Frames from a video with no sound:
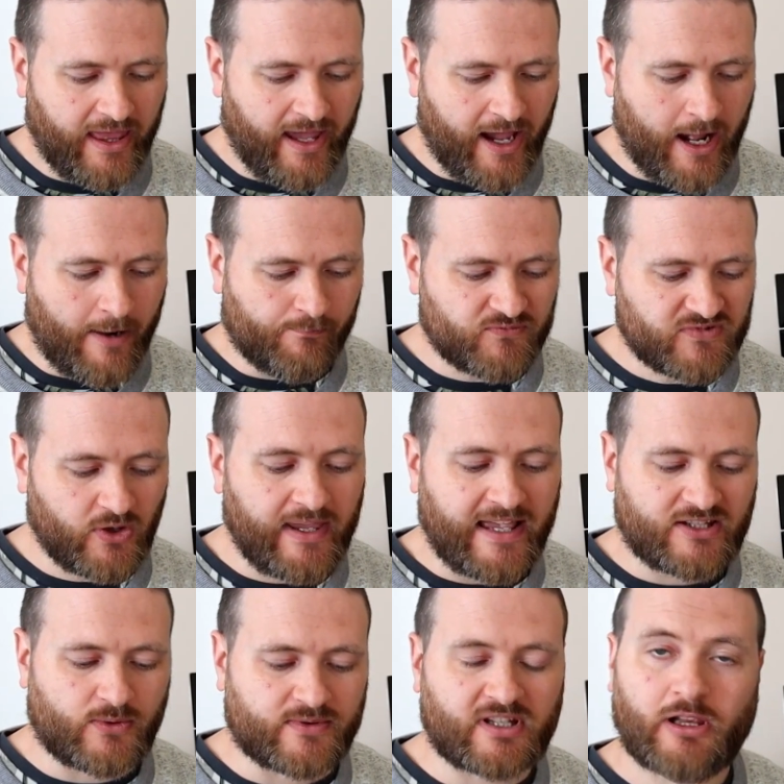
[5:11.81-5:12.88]
So
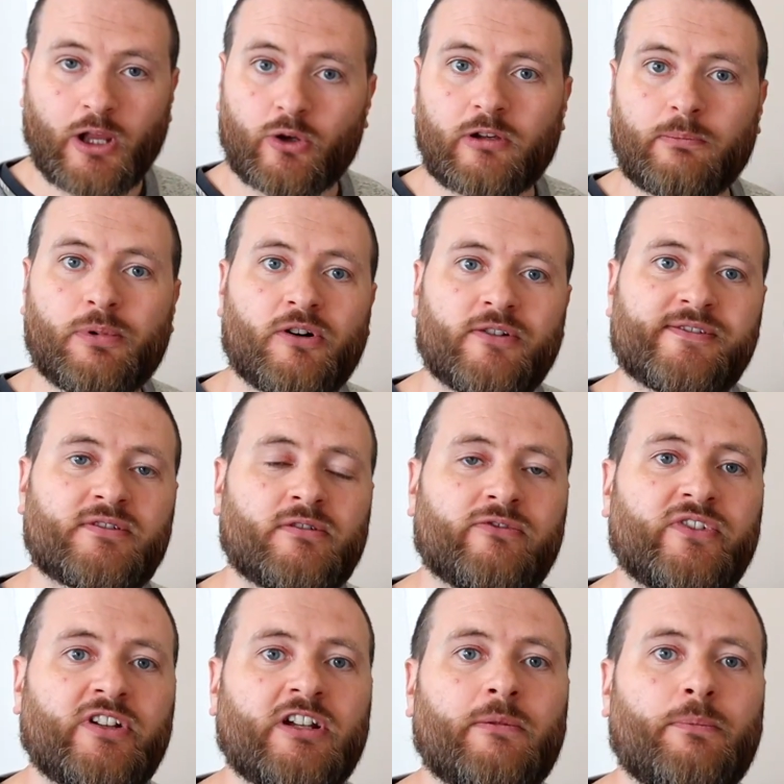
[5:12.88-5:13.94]
it's a local pond
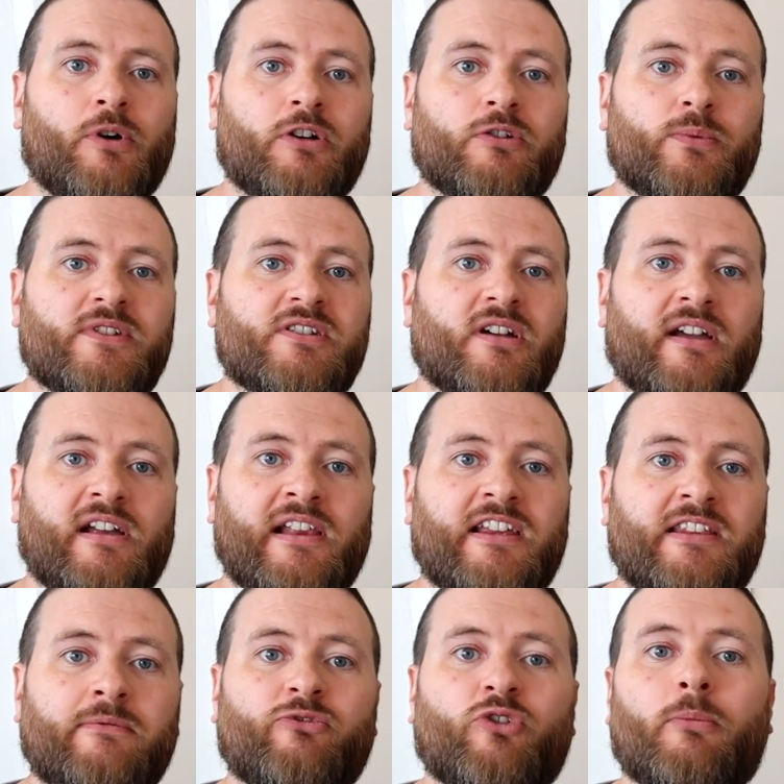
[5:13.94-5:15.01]
called Vinegar Pond, which I
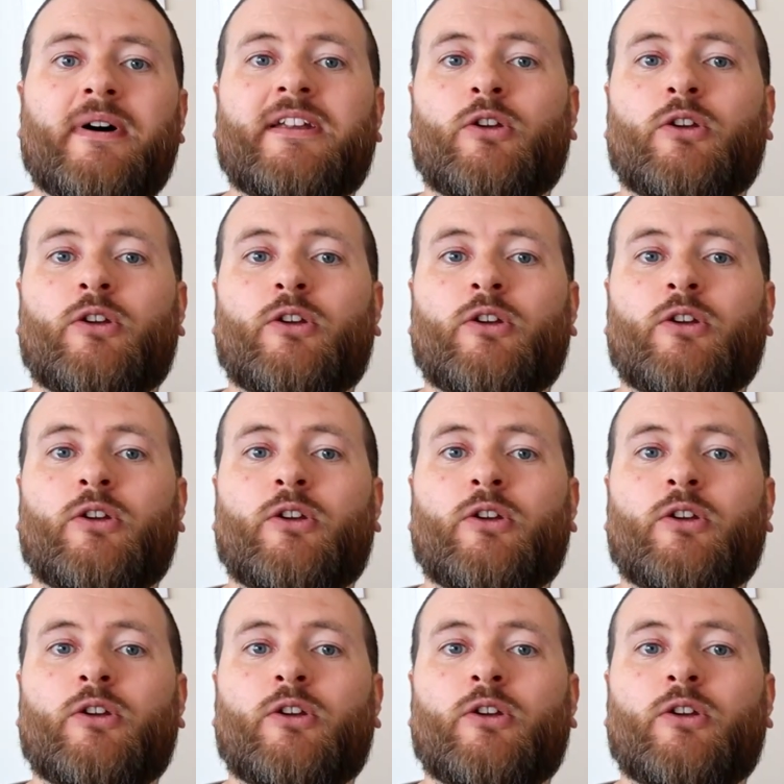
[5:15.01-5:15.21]
collect them from,